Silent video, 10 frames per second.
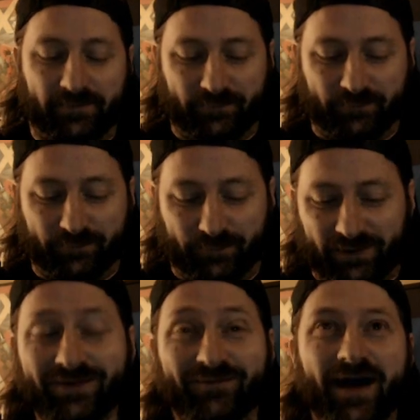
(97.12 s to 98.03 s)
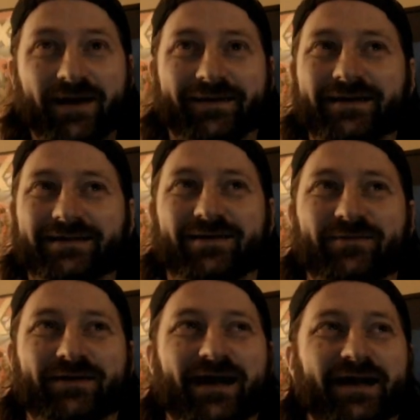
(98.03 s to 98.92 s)
But there's a lot of things
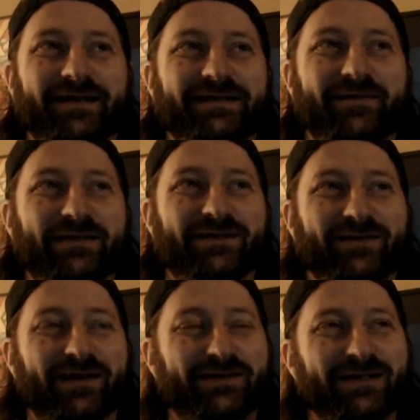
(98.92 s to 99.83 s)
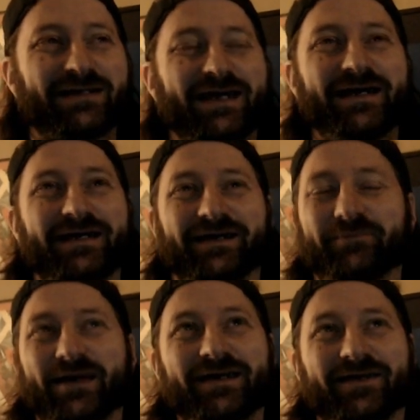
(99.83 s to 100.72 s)
going on in this episode that just kind of
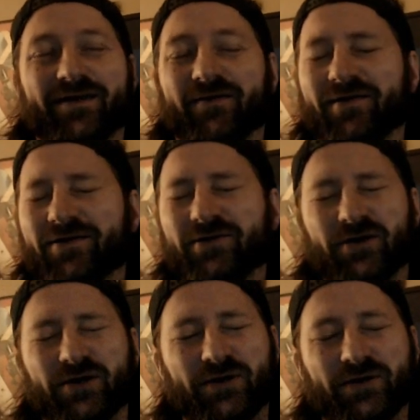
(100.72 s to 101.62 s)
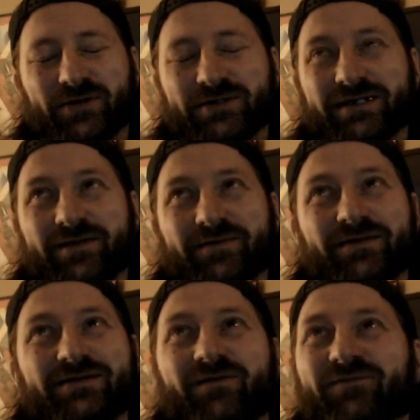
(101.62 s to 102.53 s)
make you go, oh. So there's a
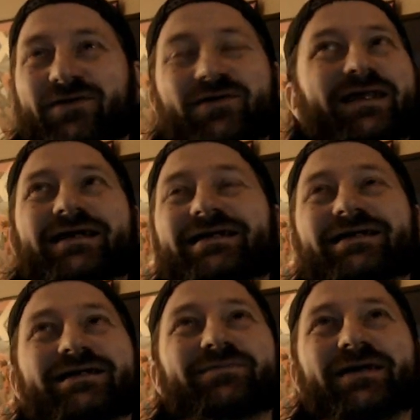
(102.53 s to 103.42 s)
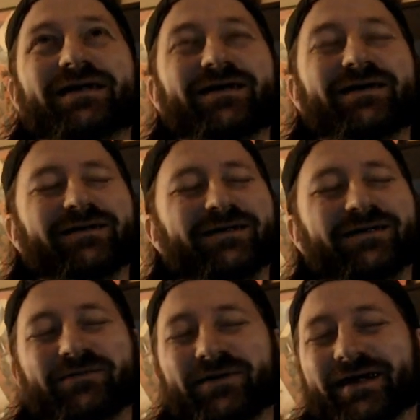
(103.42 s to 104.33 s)
few things that just make you go, oh
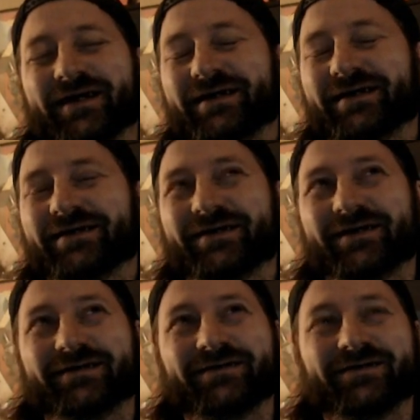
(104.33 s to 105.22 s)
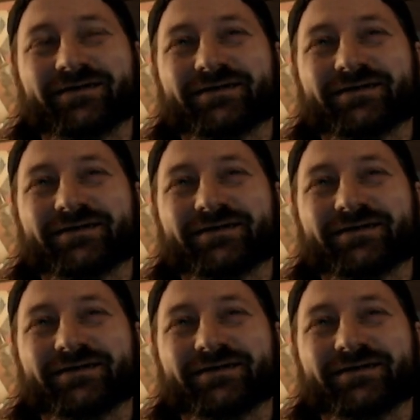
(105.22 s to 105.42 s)
man, like oh.